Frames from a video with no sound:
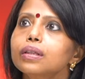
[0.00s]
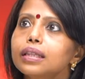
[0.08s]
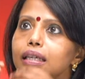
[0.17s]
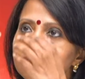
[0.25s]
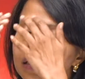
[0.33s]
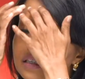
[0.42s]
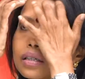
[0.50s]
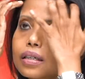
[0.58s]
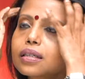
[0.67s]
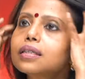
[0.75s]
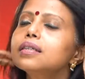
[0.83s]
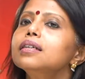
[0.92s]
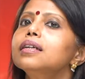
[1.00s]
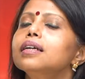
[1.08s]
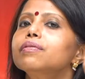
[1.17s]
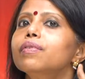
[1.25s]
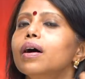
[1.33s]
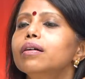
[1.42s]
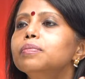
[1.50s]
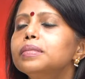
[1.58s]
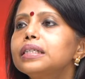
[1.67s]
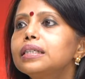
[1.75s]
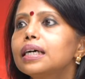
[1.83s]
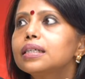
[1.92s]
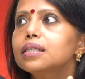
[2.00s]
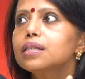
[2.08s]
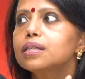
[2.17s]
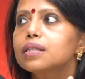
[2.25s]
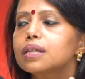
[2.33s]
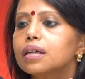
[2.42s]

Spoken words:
it's an environment that is